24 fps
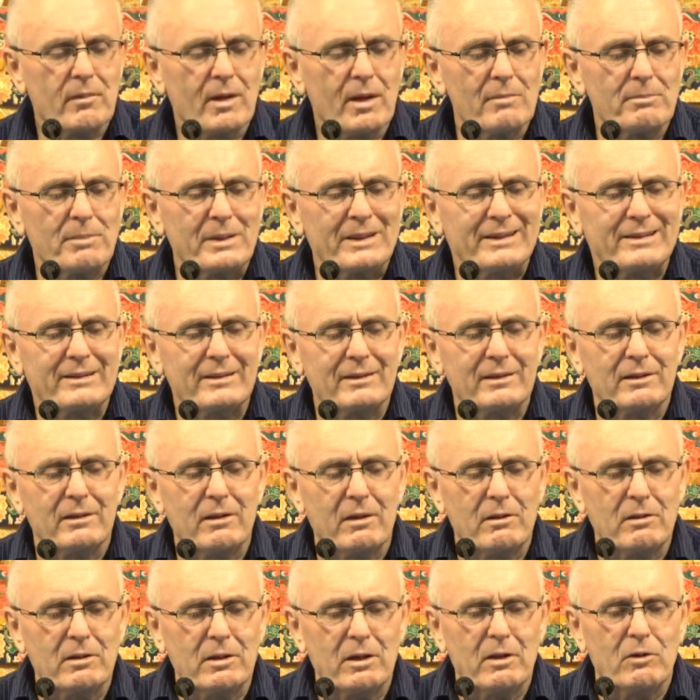but
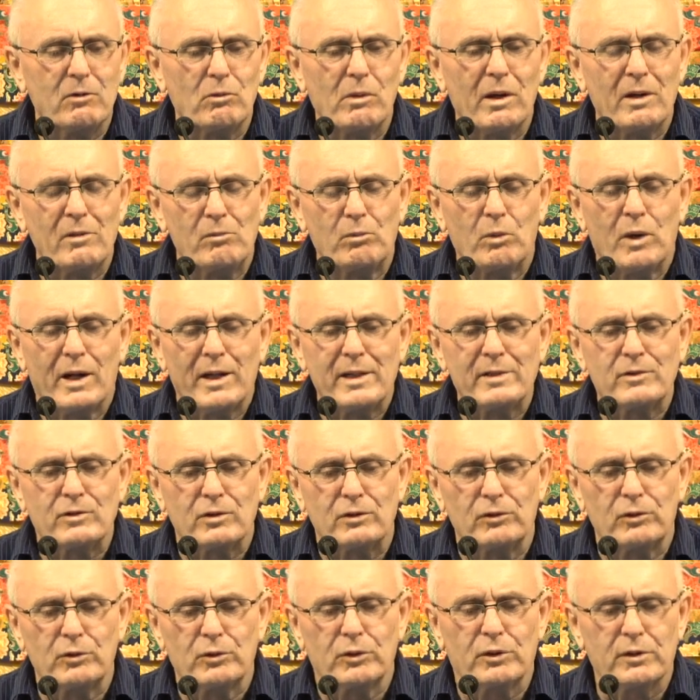one way to
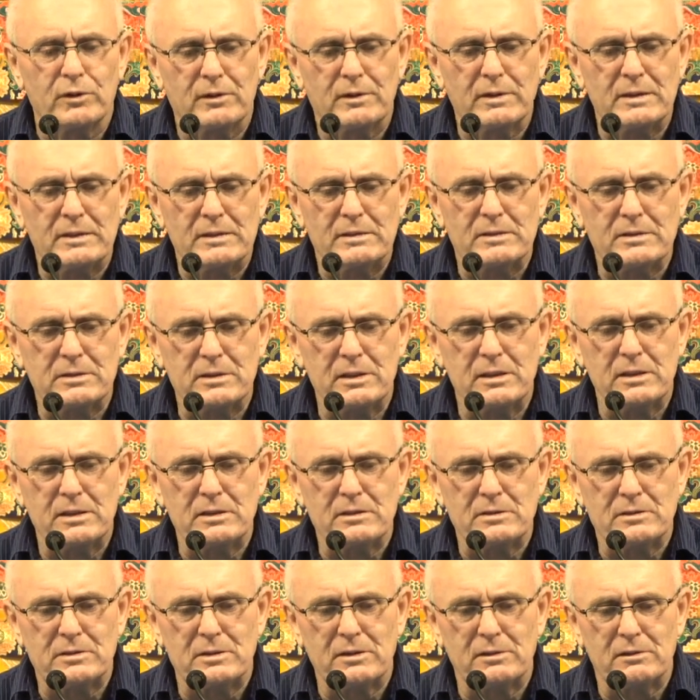look at this
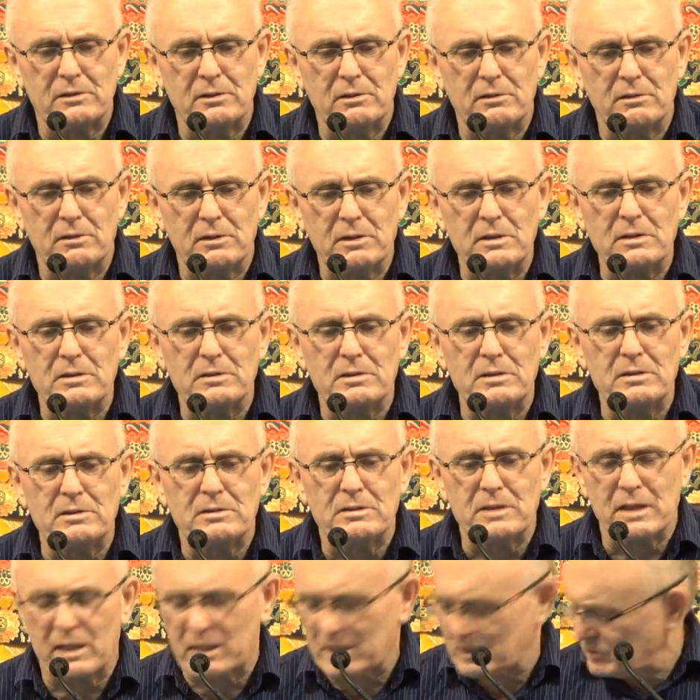is that this
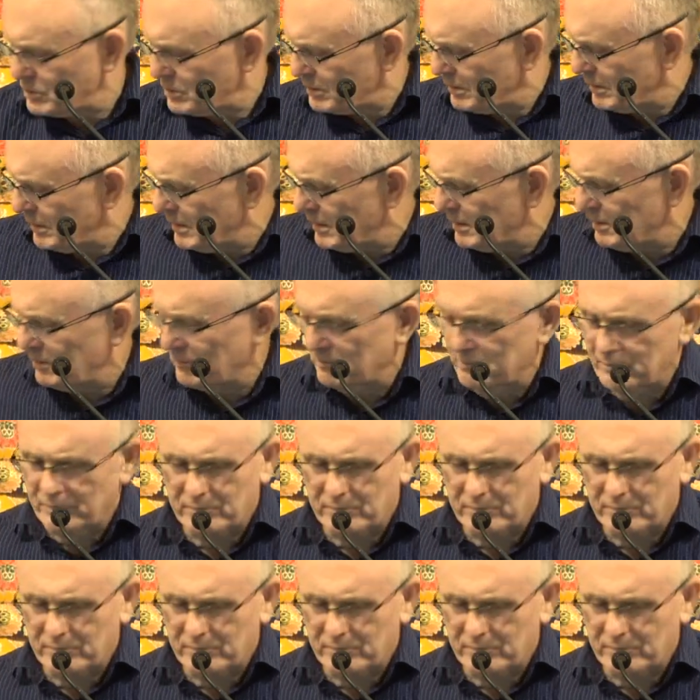is actually